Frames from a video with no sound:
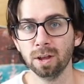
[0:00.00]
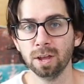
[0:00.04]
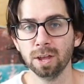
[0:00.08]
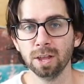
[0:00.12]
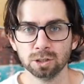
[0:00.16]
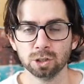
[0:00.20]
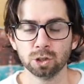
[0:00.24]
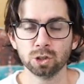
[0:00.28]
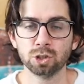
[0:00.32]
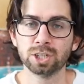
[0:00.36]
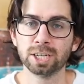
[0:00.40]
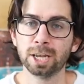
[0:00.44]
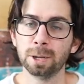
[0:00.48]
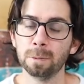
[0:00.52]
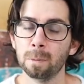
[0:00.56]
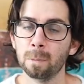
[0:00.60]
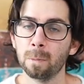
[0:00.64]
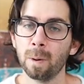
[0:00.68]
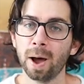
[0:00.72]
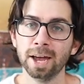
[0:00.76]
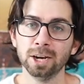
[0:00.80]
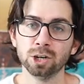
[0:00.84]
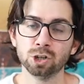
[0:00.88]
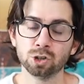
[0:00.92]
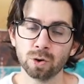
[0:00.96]
So just keep in
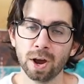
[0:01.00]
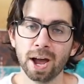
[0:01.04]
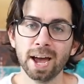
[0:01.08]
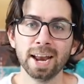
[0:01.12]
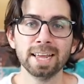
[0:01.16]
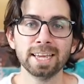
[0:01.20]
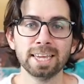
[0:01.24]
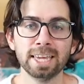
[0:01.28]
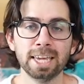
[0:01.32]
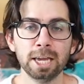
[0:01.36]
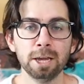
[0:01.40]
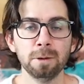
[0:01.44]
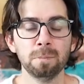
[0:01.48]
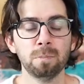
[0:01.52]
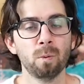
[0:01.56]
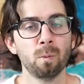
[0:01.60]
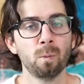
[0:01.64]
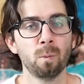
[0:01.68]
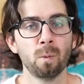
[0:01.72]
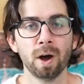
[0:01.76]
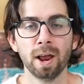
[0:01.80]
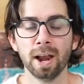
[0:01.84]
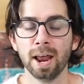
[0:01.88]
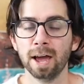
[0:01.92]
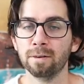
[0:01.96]
mind, try to keep
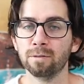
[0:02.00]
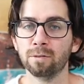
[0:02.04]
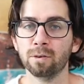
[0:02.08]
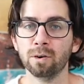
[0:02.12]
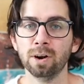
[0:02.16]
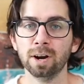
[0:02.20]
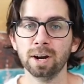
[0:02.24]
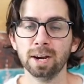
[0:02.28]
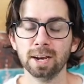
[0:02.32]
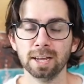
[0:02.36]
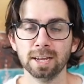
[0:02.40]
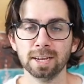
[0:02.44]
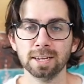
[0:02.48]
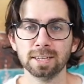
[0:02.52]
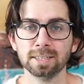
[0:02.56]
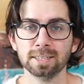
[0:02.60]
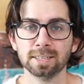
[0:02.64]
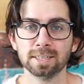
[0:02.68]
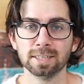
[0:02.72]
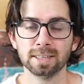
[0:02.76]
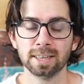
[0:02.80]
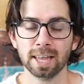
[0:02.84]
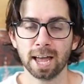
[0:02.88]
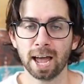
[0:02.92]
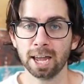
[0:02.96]
whatever it is
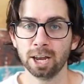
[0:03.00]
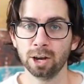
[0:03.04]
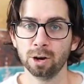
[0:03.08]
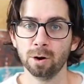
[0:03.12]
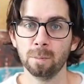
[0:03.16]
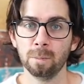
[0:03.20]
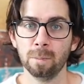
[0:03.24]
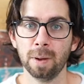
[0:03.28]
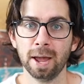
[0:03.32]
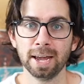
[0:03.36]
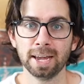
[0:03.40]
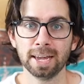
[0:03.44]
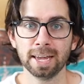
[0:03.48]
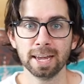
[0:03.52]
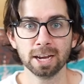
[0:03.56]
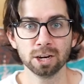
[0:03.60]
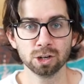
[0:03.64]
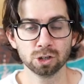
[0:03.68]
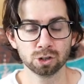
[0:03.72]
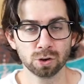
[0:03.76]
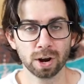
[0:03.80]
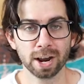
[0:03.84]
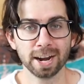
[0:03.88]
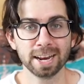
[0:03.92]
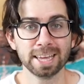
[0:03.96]
that you're making,
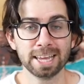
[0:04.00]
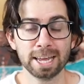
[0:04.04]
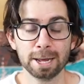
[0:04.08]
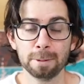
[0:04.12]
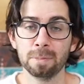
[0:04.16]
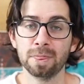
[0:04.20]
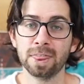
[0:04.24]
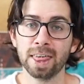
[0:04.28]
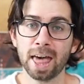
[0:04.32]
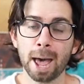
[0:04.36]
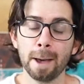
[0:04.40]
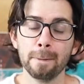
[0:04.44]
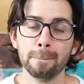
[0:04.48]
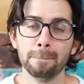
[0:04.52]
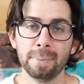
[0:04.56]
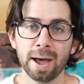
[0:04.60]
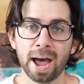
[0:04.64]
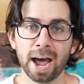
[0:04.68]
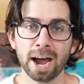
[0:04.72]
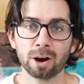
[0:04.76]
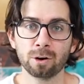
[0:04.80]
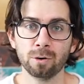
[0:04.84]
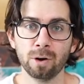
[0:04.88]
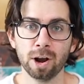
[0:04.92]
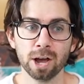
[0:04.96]
try to keep that
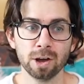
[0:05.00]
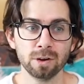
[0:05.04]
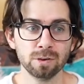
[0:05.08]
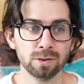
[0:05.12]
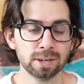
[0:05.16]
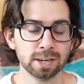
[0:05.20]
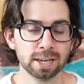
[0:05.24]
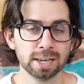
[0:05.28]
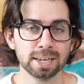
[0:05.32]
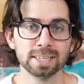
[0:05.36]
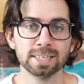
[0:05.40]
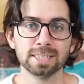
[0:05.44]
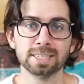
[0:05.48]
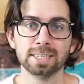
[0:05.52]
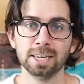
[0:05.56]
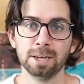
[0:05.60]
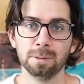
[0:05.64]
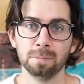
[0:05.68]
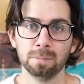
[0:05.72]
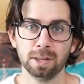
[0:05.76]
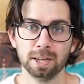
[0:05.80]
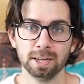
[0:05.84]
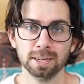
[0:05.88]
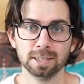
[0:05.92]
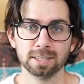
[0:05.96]
background
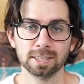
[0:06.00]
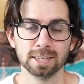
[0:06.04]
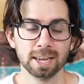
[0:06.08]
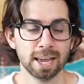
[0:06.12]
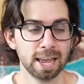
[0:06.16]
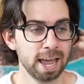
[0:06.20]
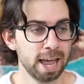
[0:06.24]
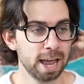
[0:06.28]
seamless.